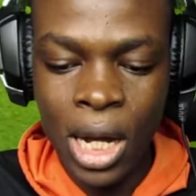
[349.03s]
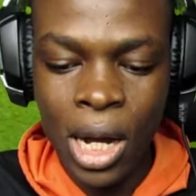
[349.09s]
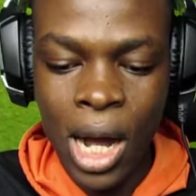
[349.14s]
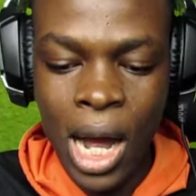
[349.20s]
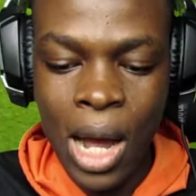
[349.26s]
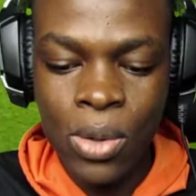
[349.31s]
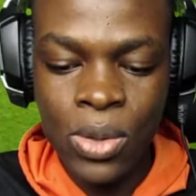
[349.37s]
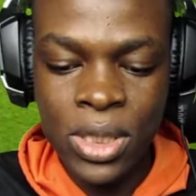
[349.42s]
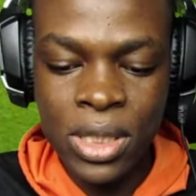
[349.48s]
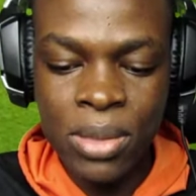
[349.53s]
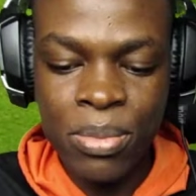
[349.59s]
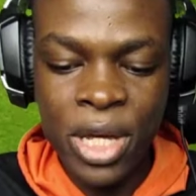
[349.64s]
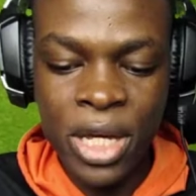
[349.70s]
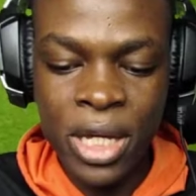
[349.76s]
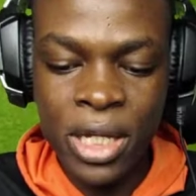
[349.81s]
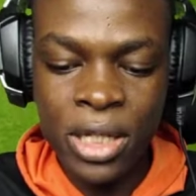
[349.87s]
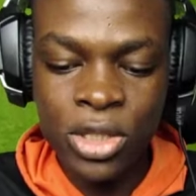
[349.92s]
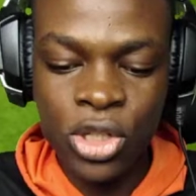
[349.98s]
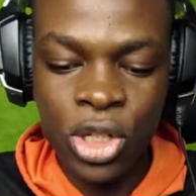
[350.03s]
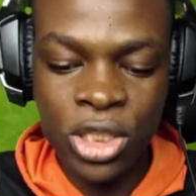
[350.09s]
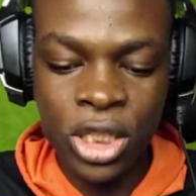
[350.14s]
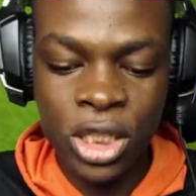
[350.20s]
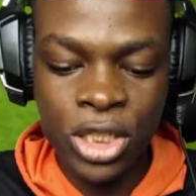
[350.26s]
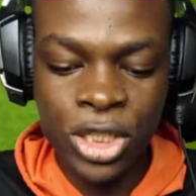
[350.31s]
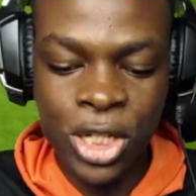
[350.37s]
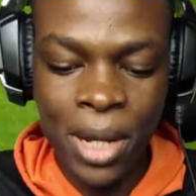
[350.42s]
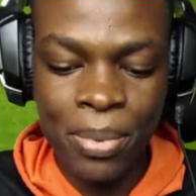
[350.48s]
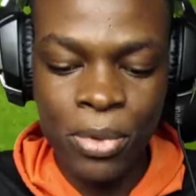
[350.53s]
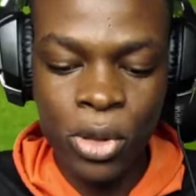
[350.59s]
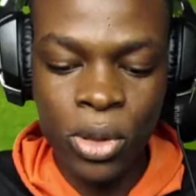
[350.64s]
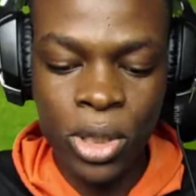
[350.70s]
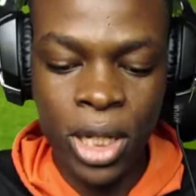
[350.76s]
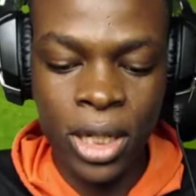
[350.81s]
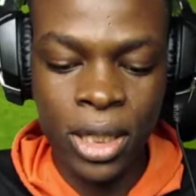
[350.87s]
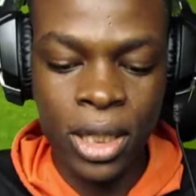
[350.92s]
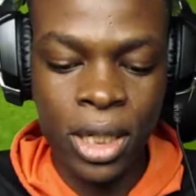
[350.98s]
How is he making such a sharp
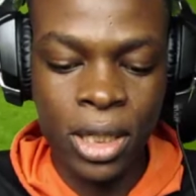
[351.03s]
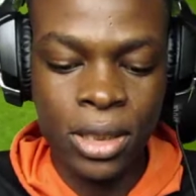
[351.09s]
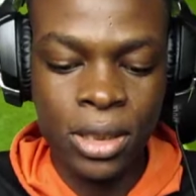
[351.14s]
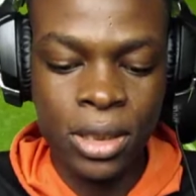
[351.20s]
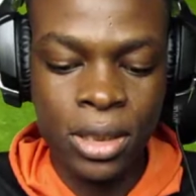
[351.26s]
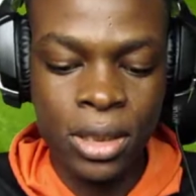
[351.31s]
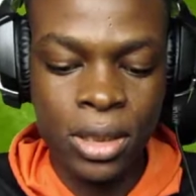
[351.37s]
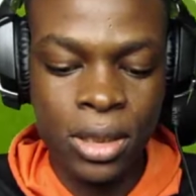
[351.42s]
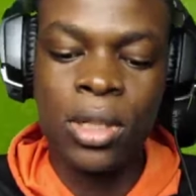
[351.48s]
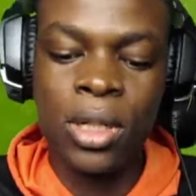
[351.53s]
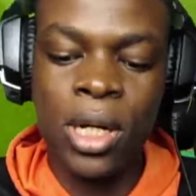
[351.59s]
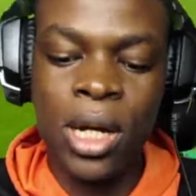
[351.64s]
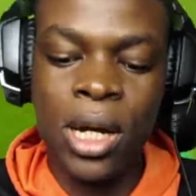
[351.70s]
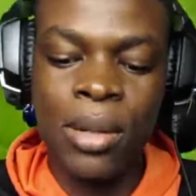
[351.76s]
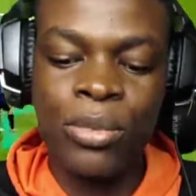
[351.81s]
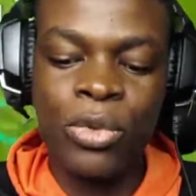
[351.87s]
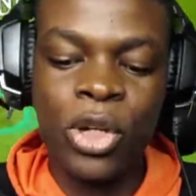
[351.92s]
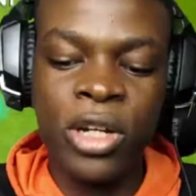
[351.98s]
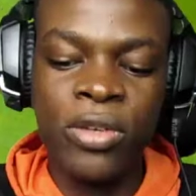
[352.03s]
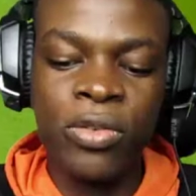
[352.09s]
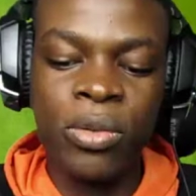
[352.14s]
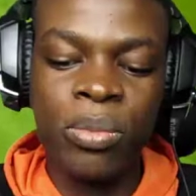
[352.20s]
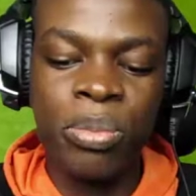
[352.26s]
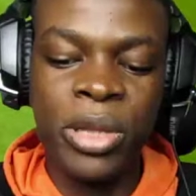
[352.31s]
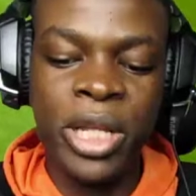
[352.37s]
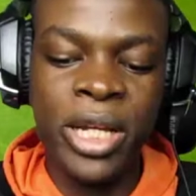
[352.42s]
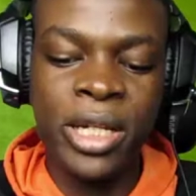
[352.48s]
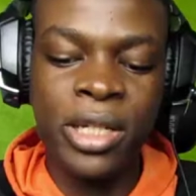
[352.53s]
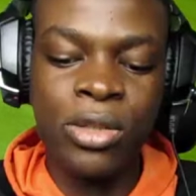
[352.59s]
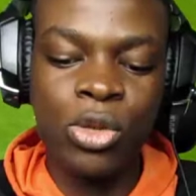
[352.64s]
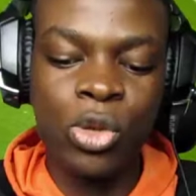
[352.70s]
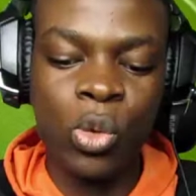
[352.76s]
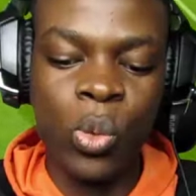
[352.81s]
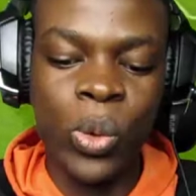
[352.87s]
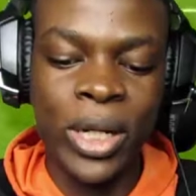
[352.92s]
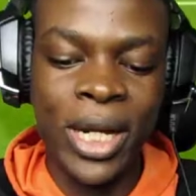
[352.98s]
turn like that? I'm not even playing
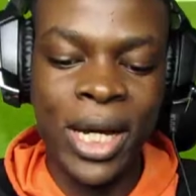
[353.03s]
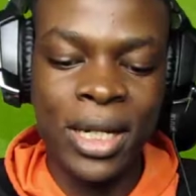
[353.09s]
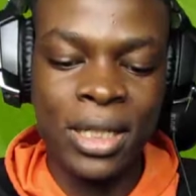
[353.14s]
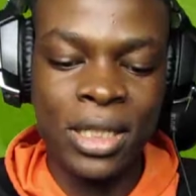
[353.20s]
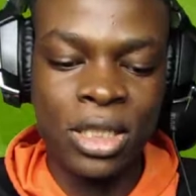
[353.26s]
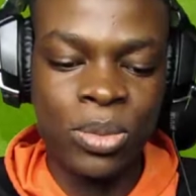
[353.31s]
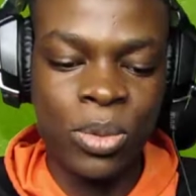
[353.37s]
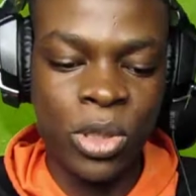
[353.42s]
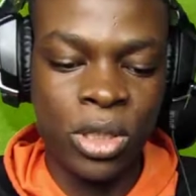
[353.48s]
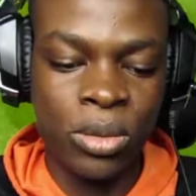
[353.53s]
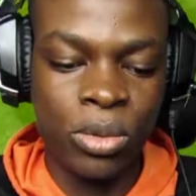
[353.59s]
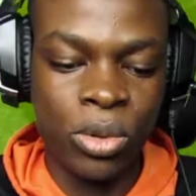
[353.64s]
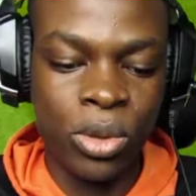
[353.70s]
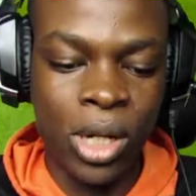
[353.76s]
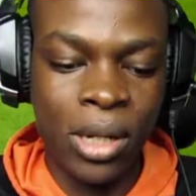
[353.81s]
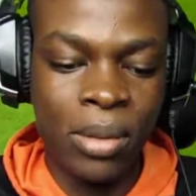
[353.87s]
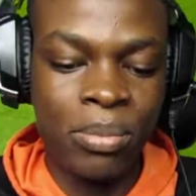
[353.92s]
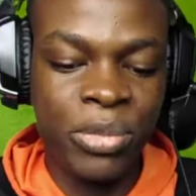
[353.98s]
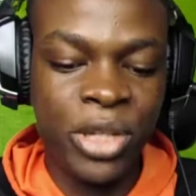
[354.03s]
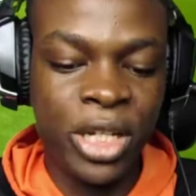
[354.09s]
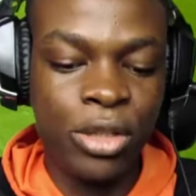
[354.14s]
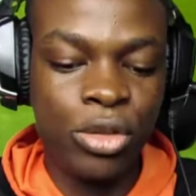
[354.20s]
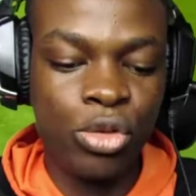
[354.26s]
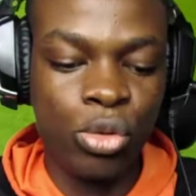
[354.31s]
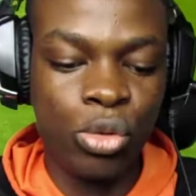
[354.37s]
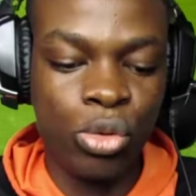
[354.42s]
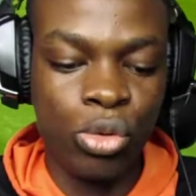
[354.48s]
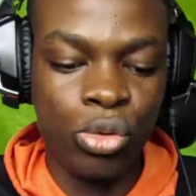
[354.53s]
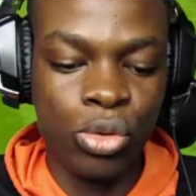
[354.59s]
to win at this moment, bro. I'm playing to lose.